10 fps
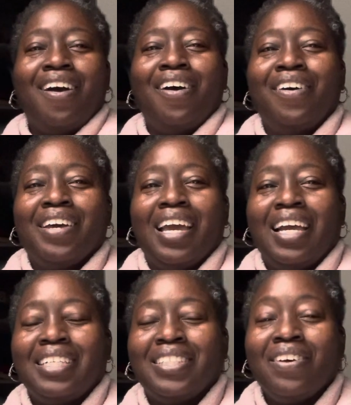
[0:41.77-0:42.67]

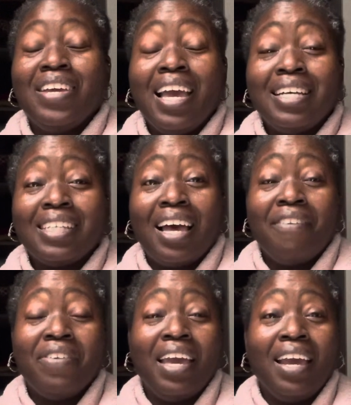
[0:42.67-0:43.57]
Okay, so yes,
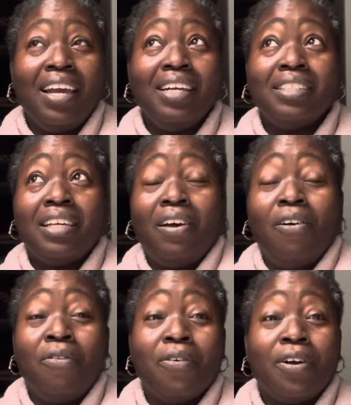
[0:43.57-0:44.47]
I've gained
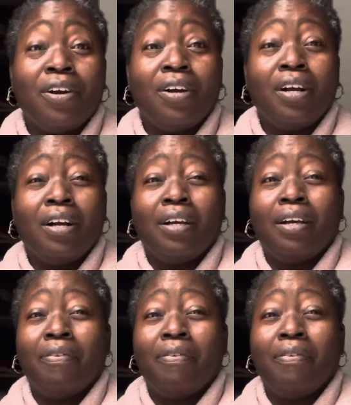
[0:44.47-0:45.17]
over,